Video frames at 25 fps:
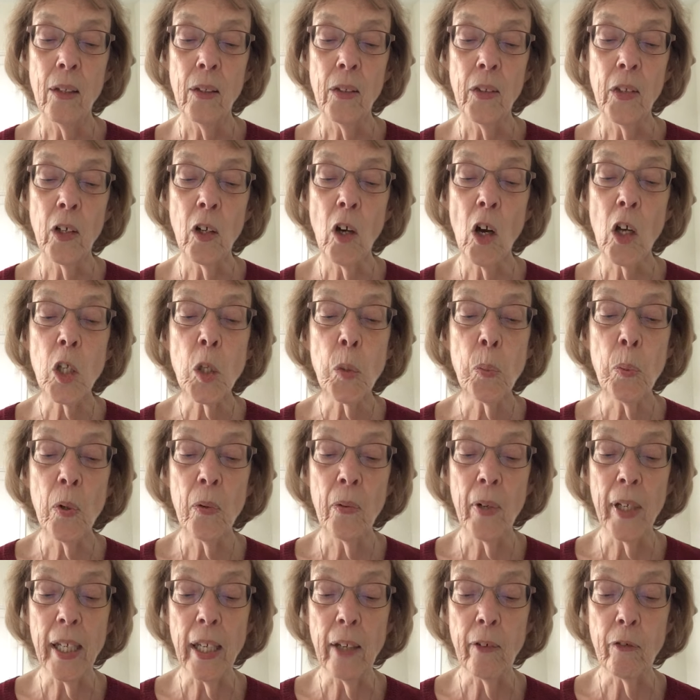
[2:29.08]
The Gospel
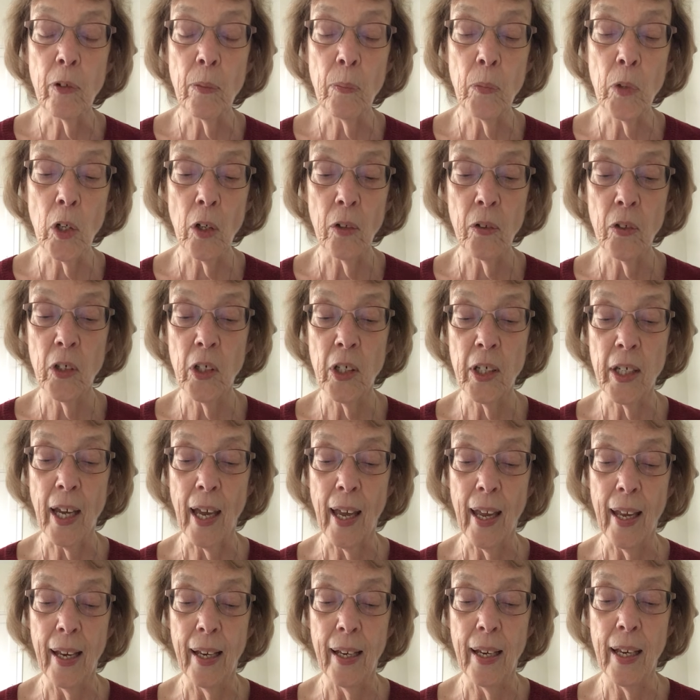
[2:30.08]
reading from John
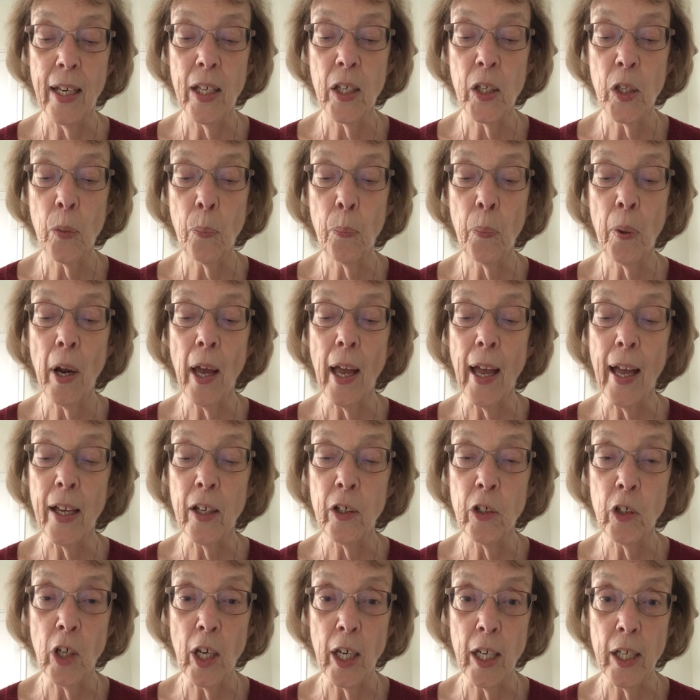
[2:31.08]
today is the prayer
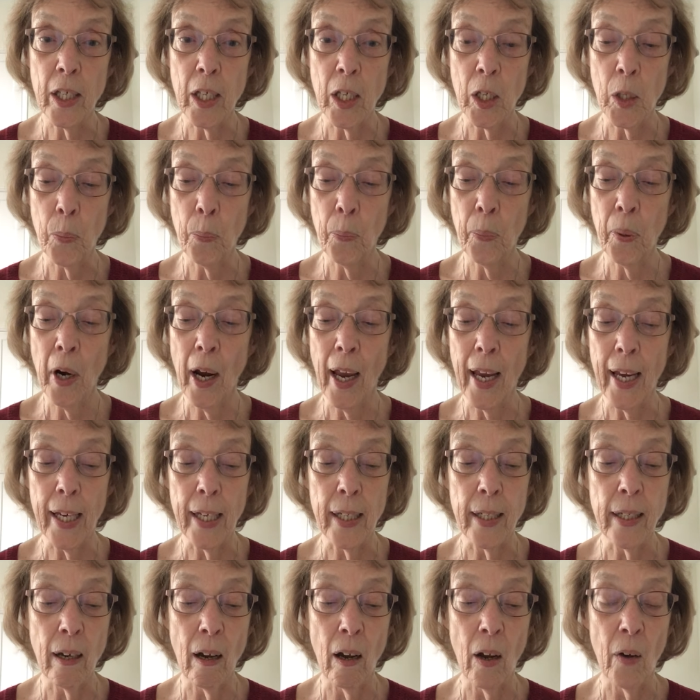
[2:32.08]
Jesus
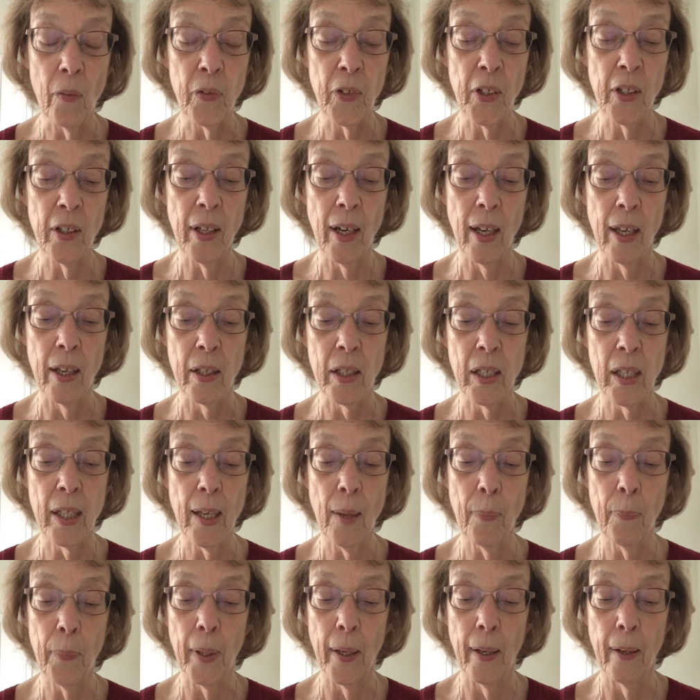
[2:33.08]
prayed after the Last
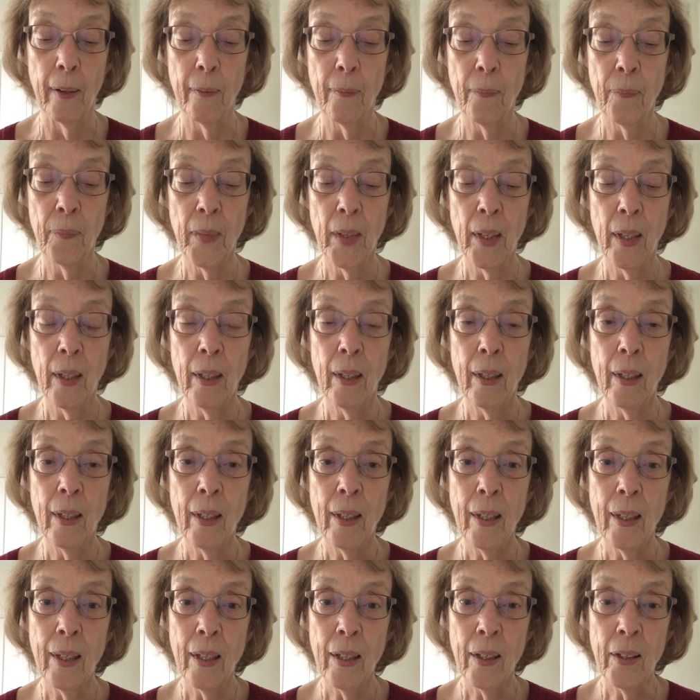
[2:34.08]
Supper.
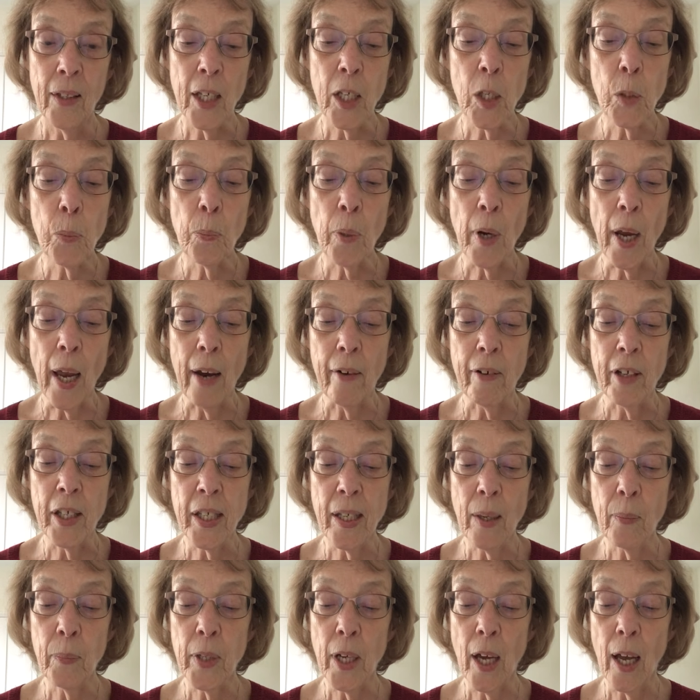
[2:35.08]
This prayer is
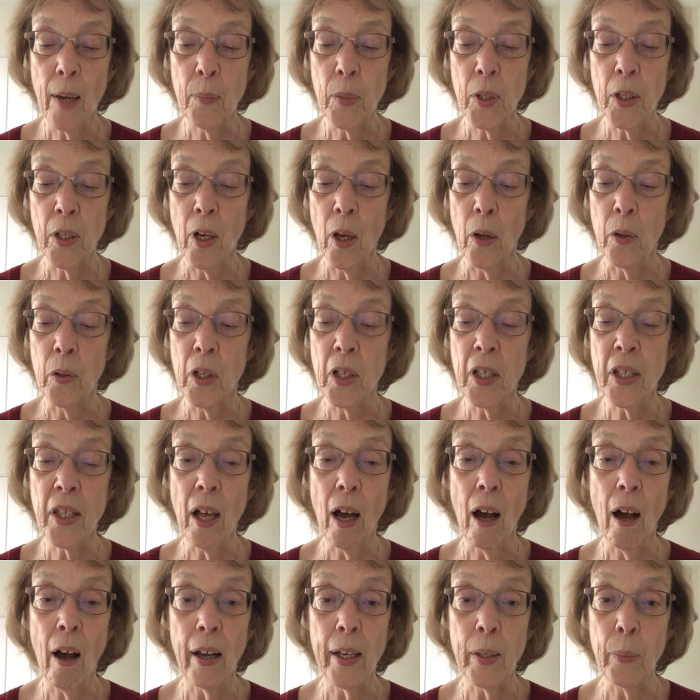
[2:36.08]
sometimes known as the
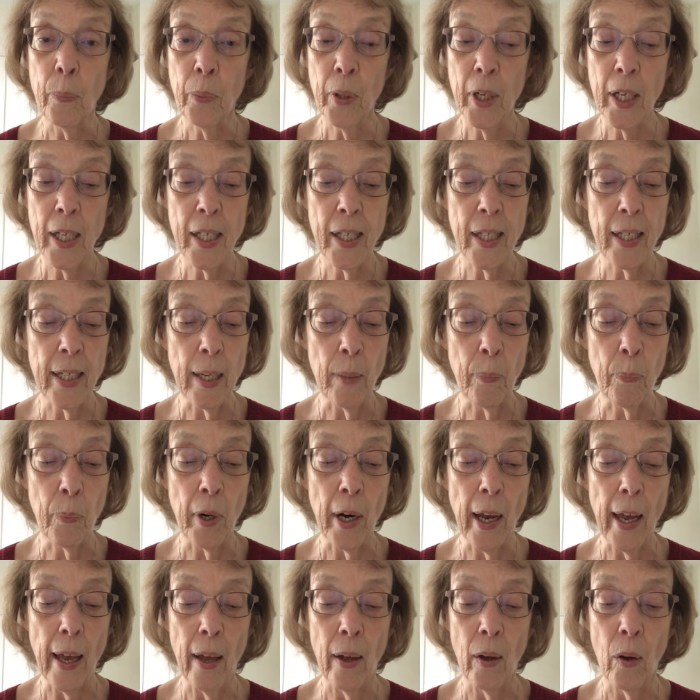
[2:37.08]
High Priestly
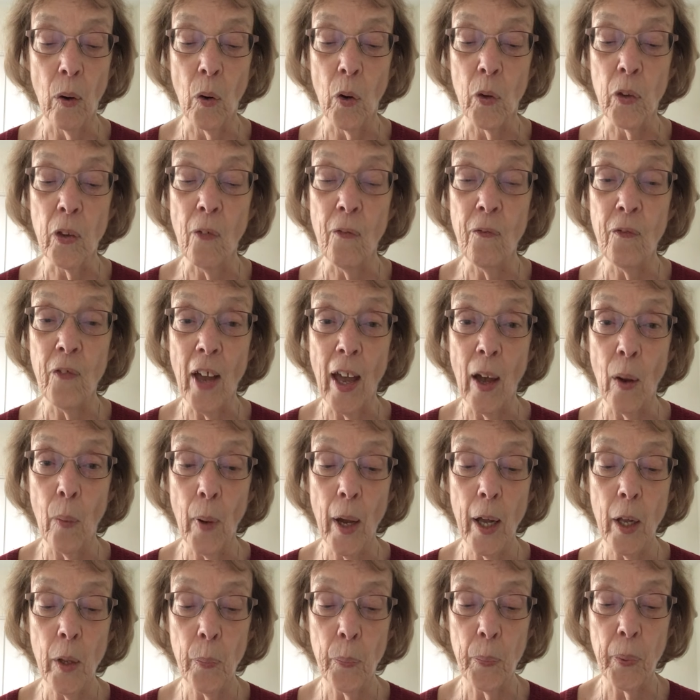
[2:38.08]
Prayer or the
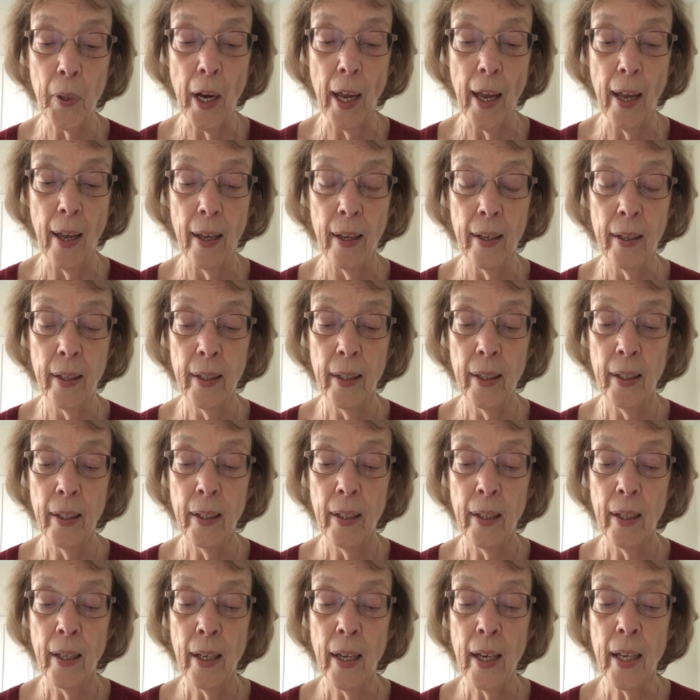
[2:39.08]
Farewell Prayer,
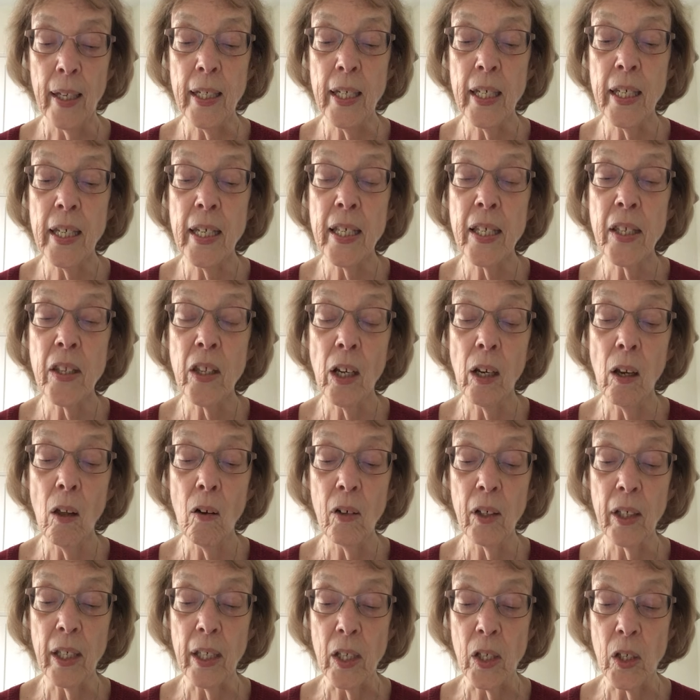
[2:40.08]
and it is the
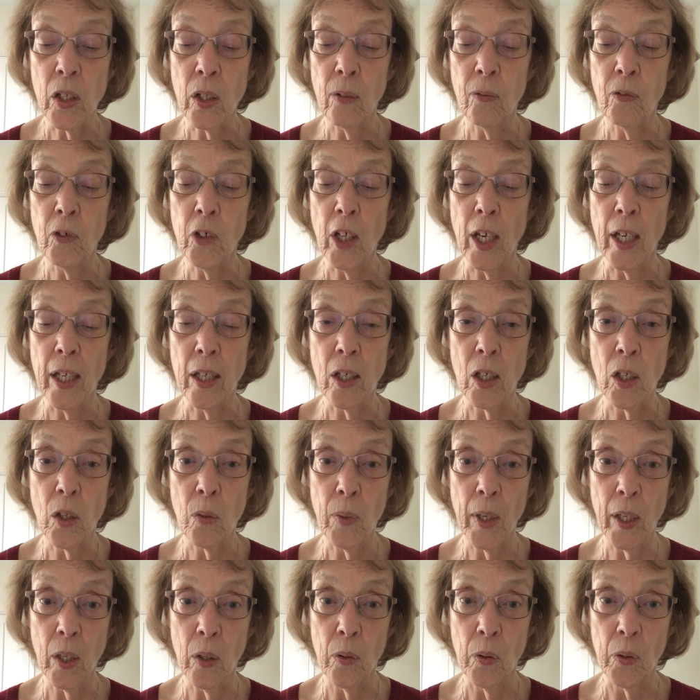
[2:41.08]
longest of Jesus'
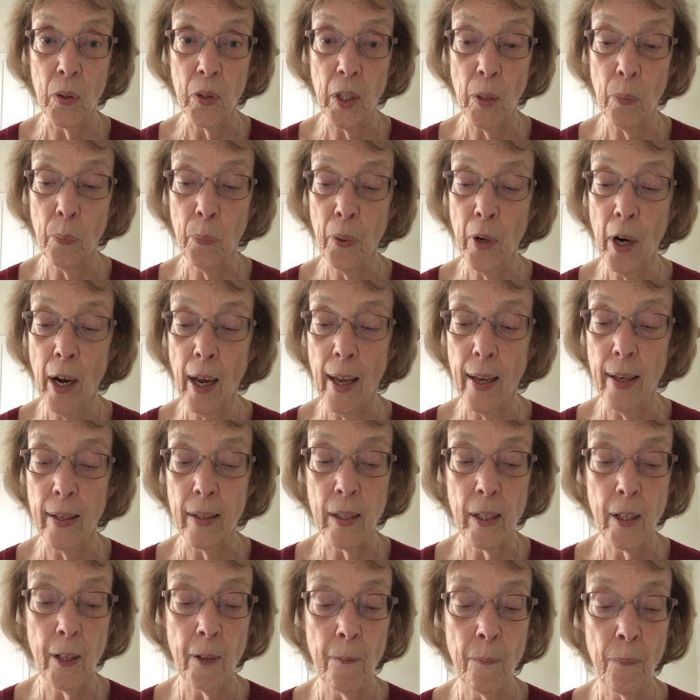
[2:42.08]
recorded
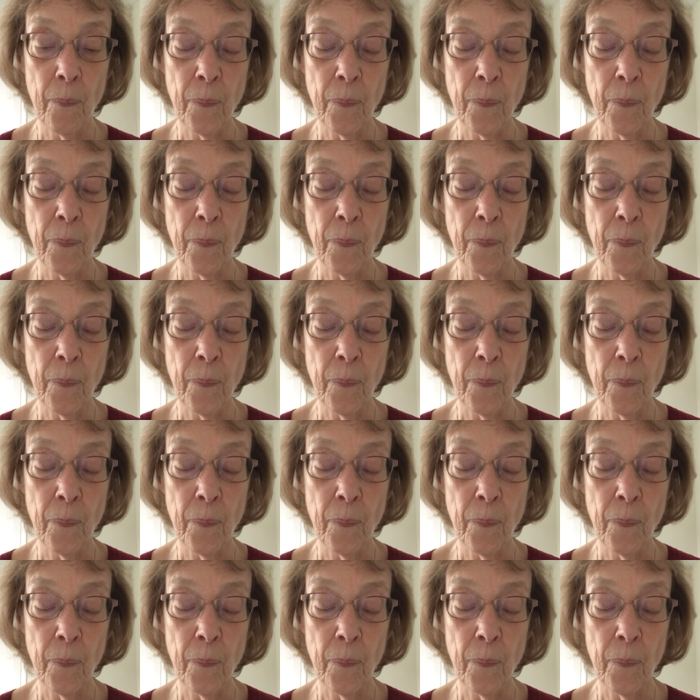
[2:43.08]
prayers.